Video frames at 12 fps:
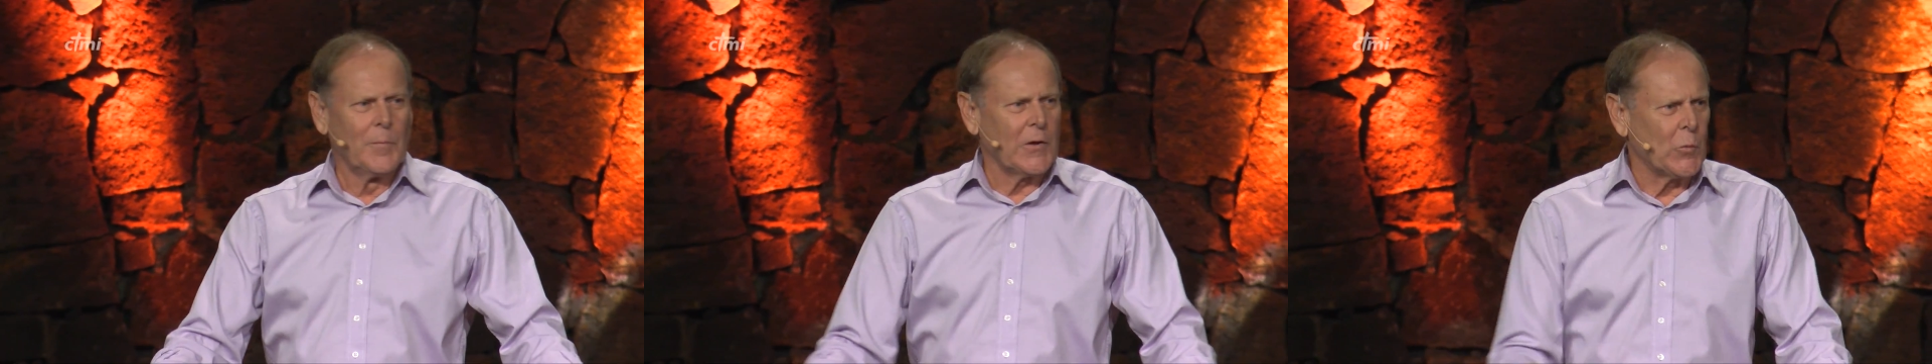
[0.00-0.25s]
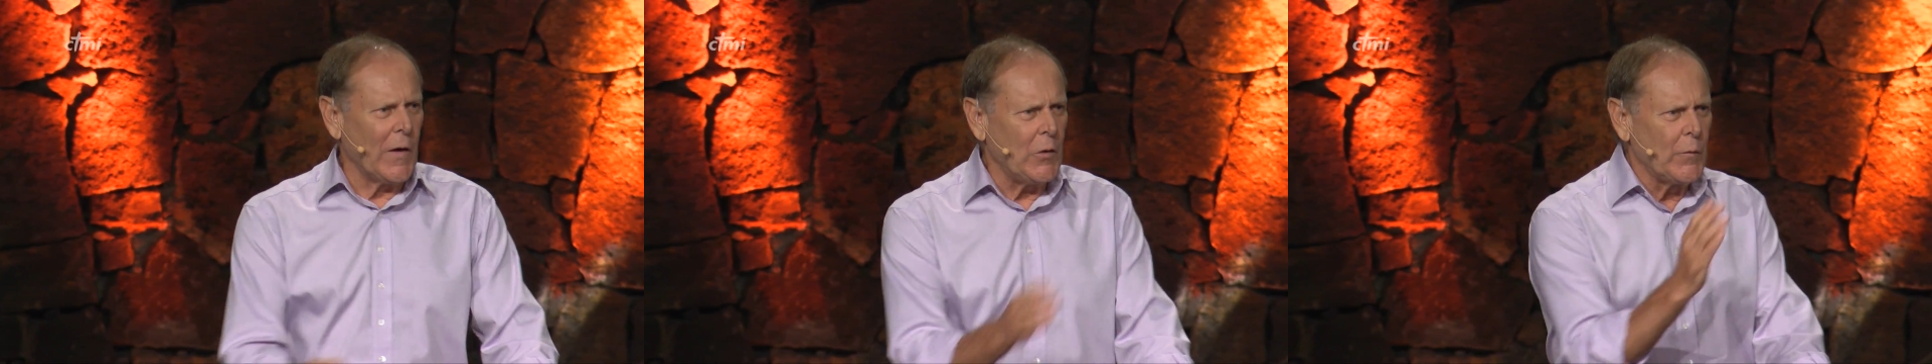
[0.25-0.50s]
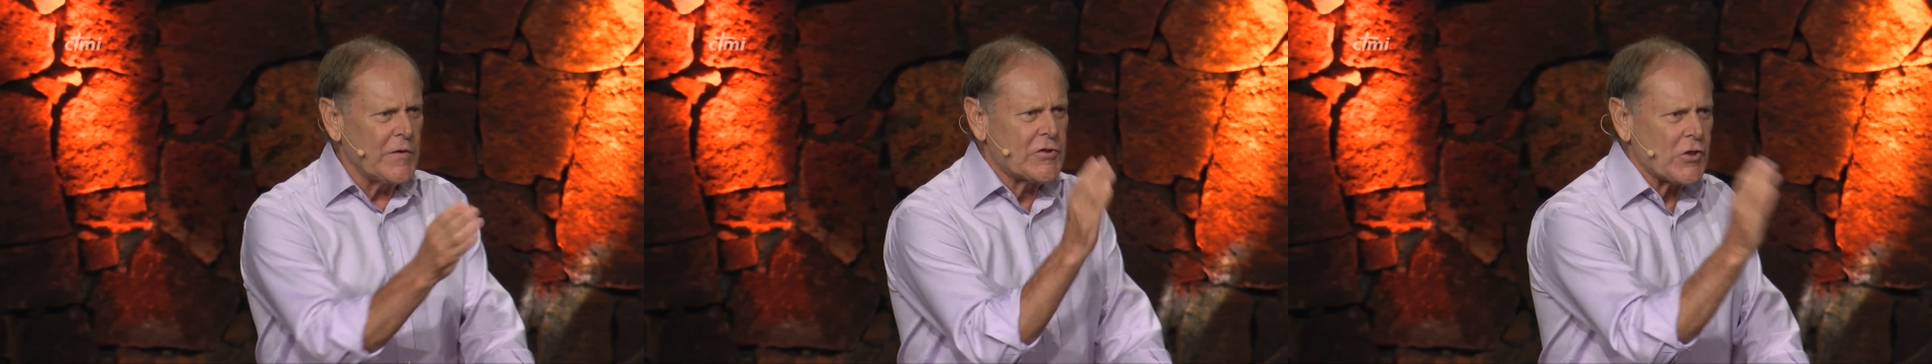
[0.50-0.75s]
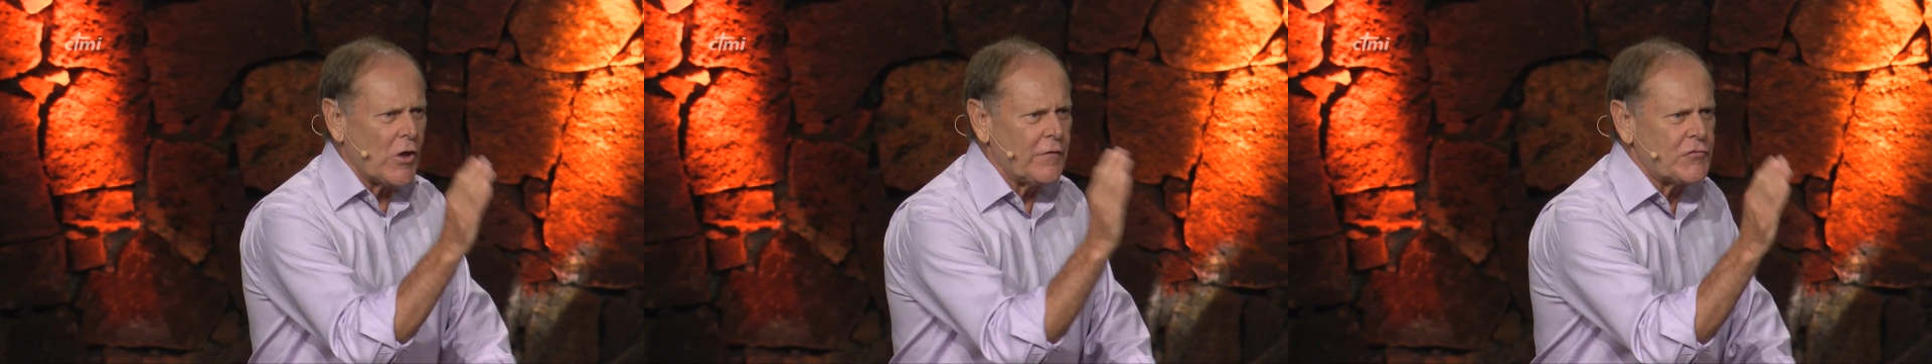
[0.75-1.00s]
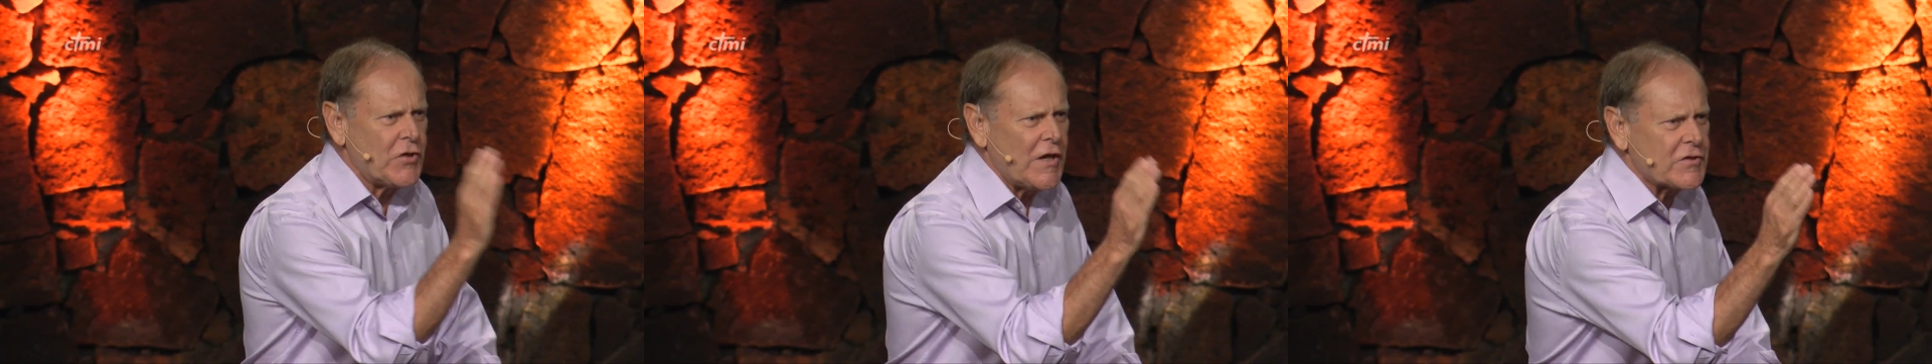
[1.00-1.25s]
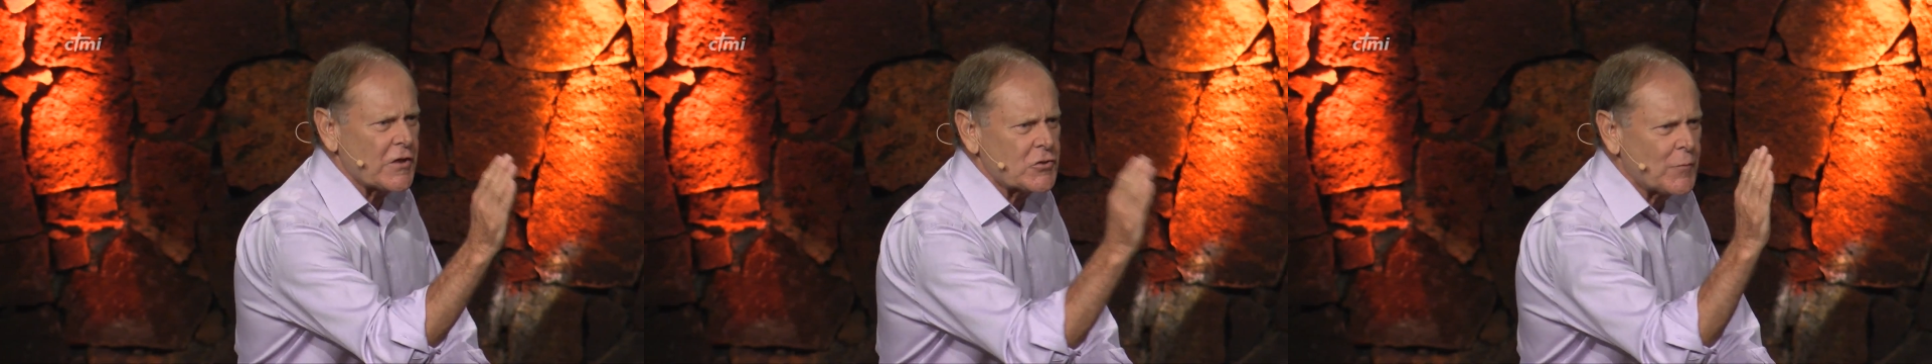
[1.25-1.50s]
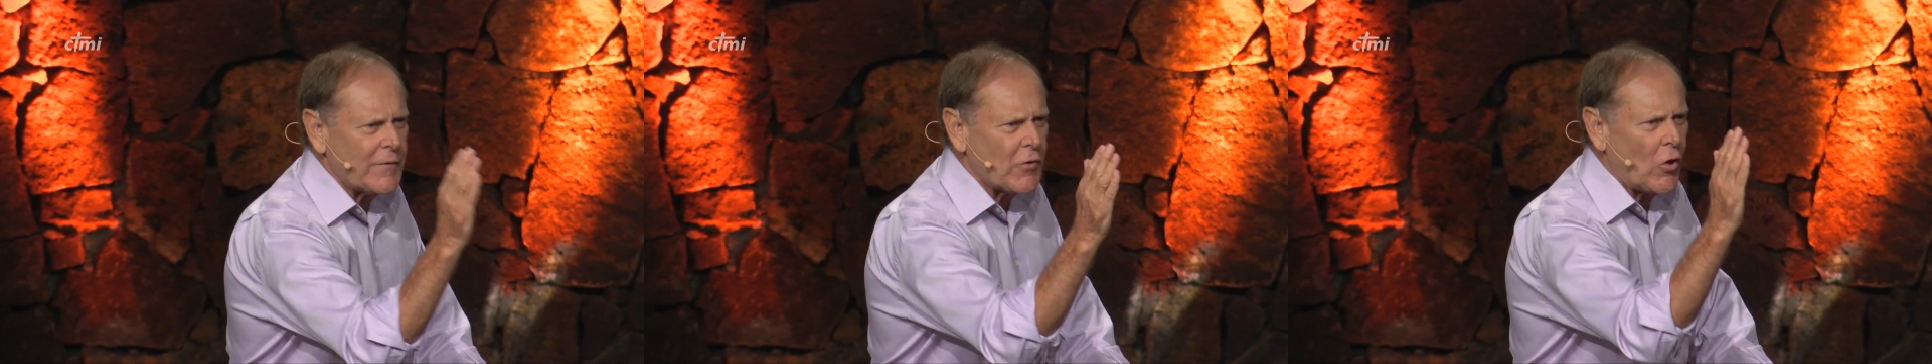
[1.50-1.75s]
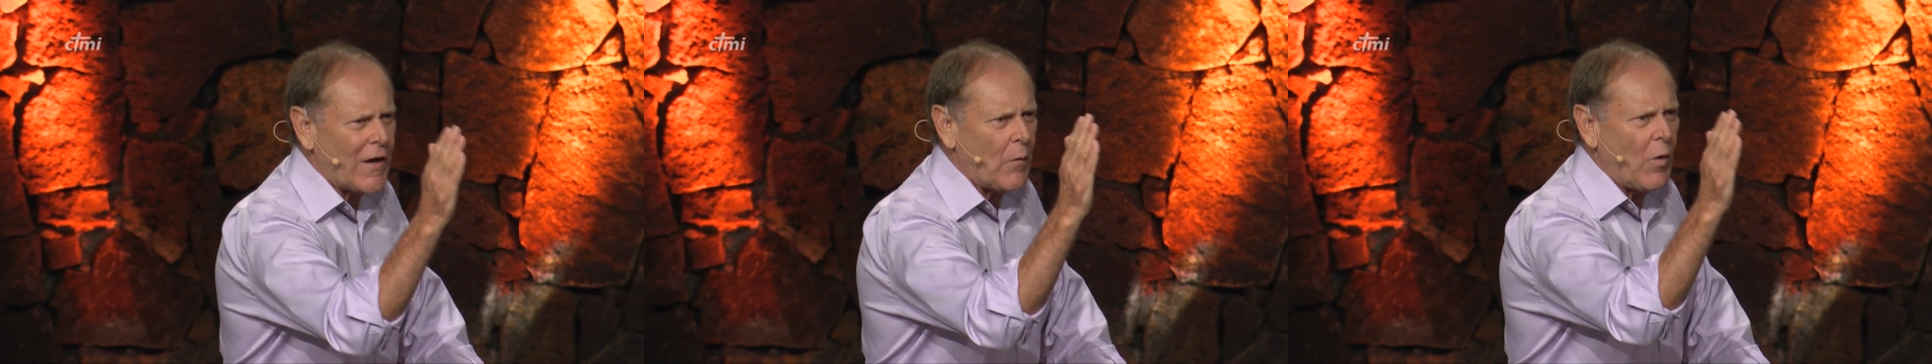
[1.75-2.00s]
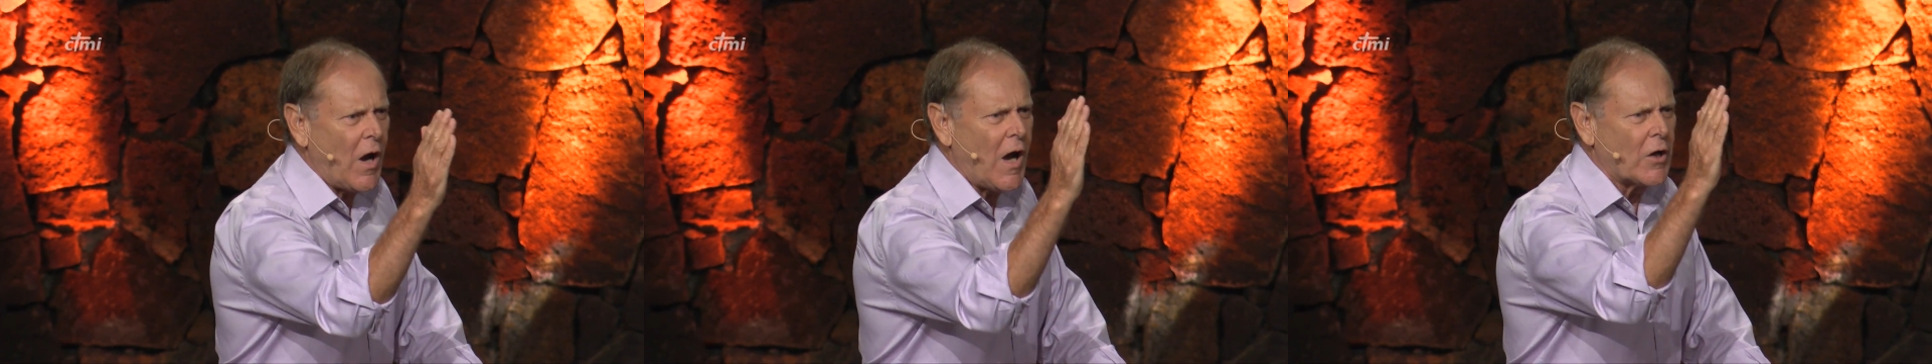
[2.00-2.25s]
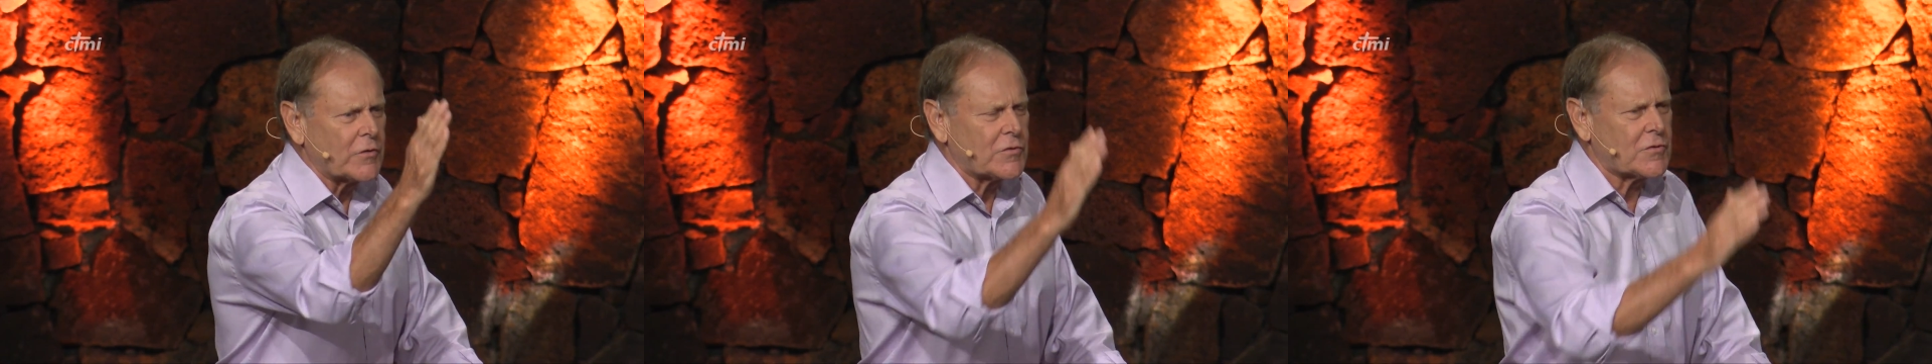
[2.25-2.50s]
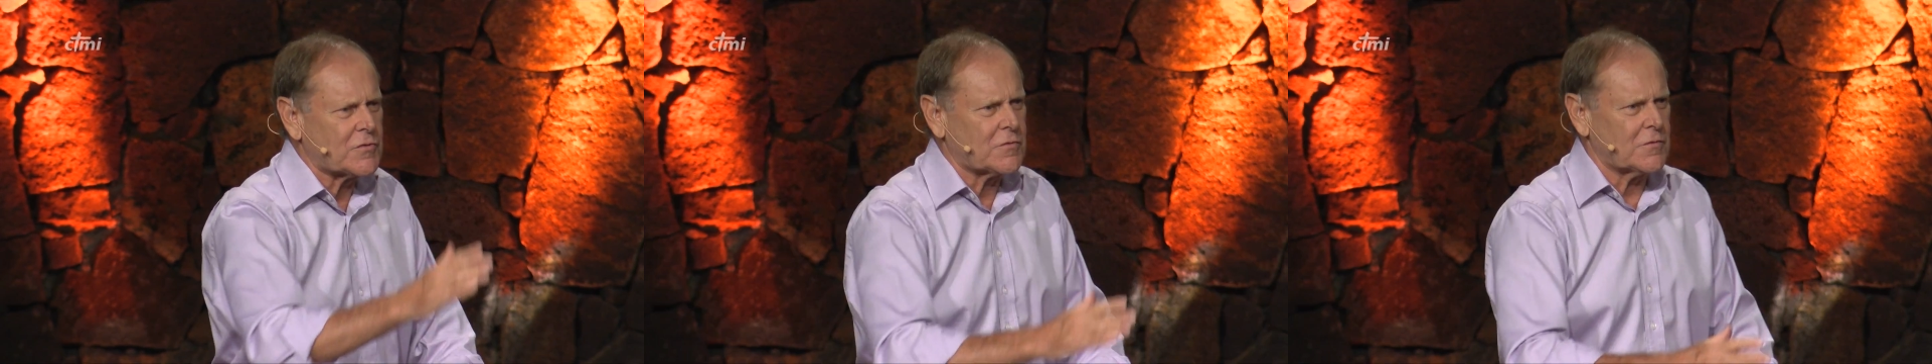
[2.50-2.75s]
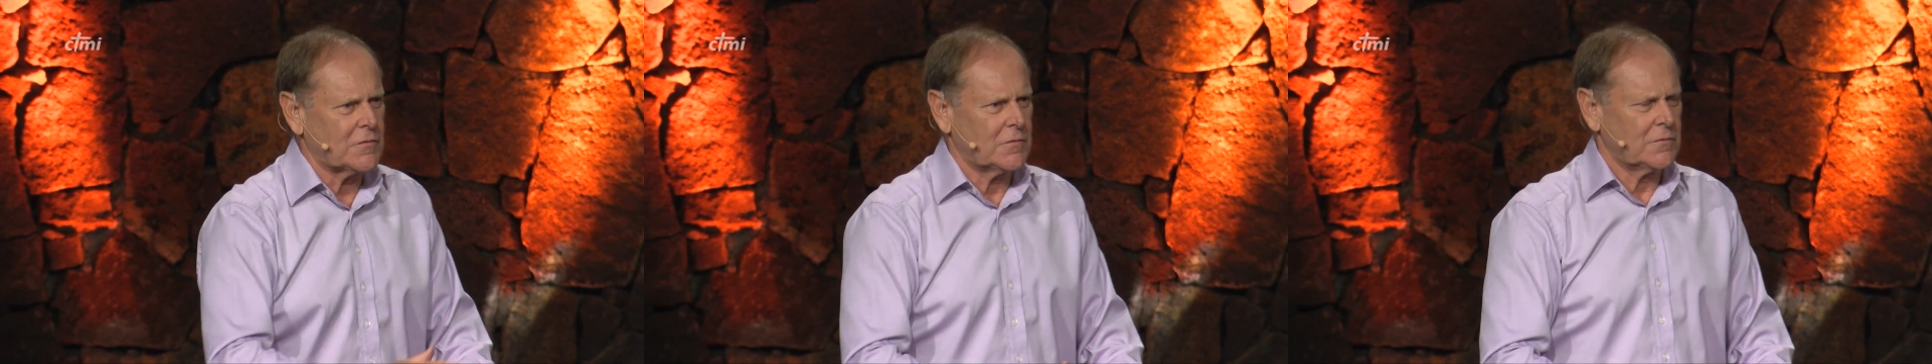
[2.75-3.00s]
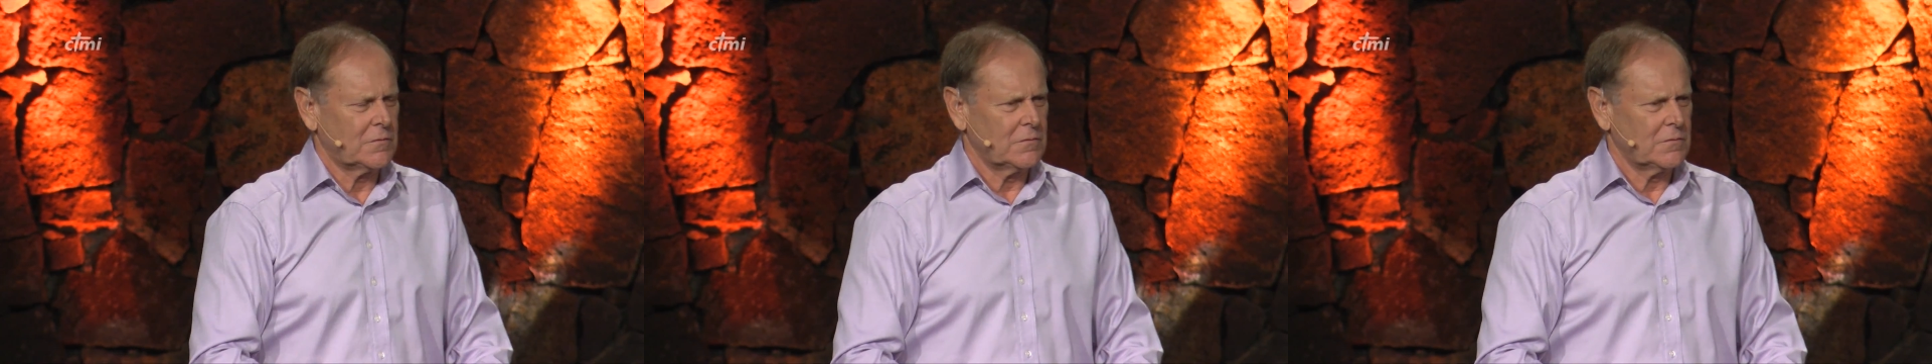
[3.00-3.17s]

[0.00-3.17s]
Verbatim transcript: but when we serve Jesus with all our hearts,